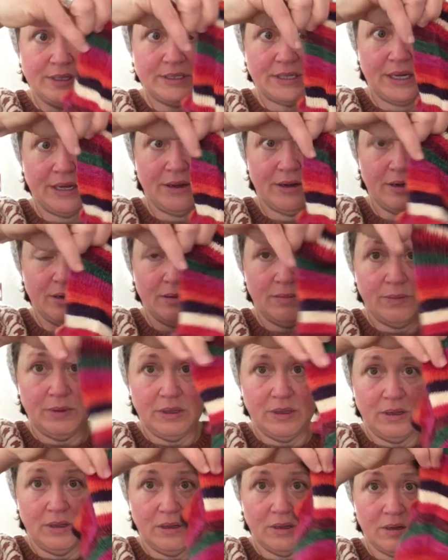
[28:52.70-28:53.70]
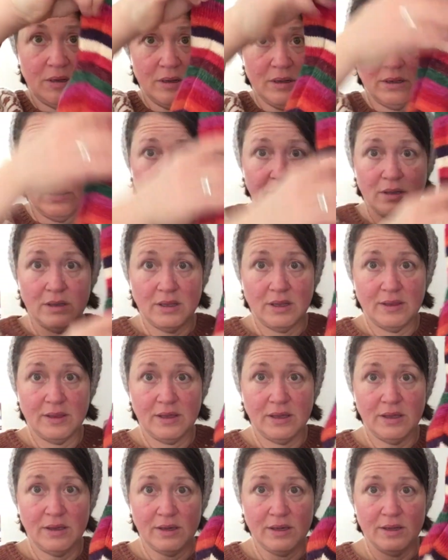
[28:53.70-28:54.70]
tired, but I
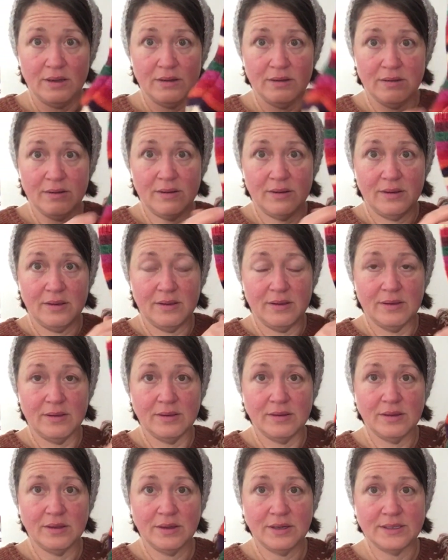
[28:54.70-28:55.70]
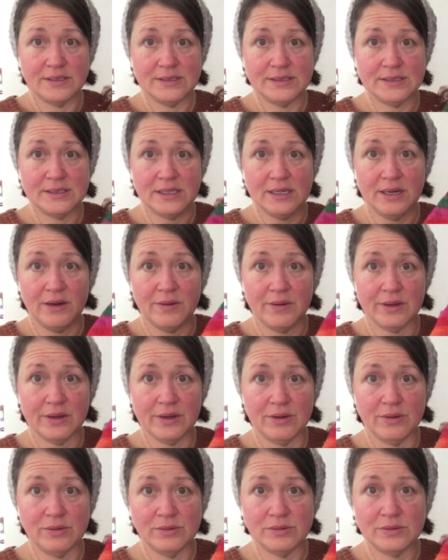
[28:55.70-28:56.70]
think you can see how it
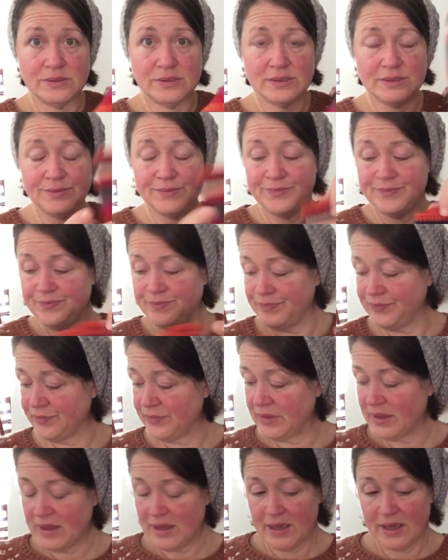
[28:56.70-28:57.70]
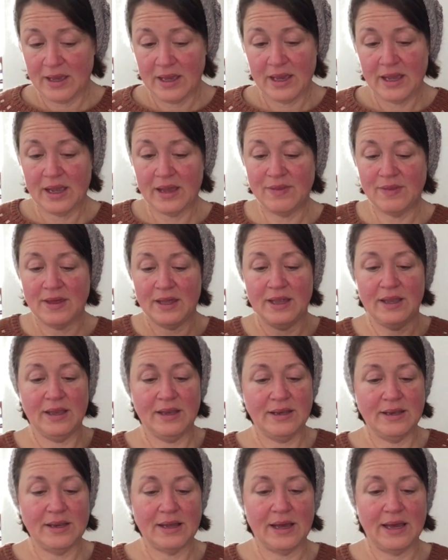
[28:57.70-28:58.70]
goes. And
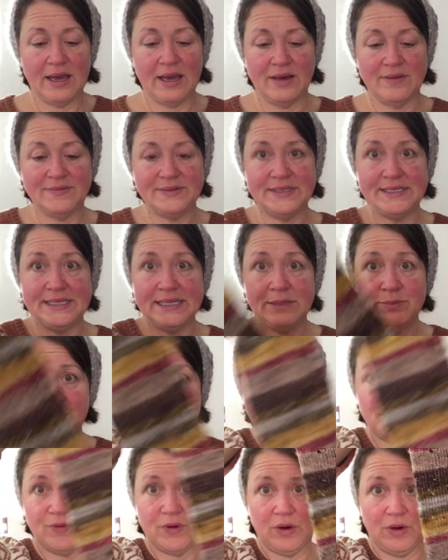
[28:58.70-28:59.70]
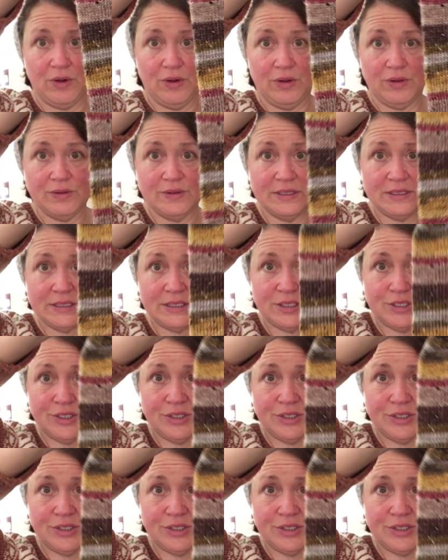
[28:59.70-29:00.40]
then I have Deep Fall. This is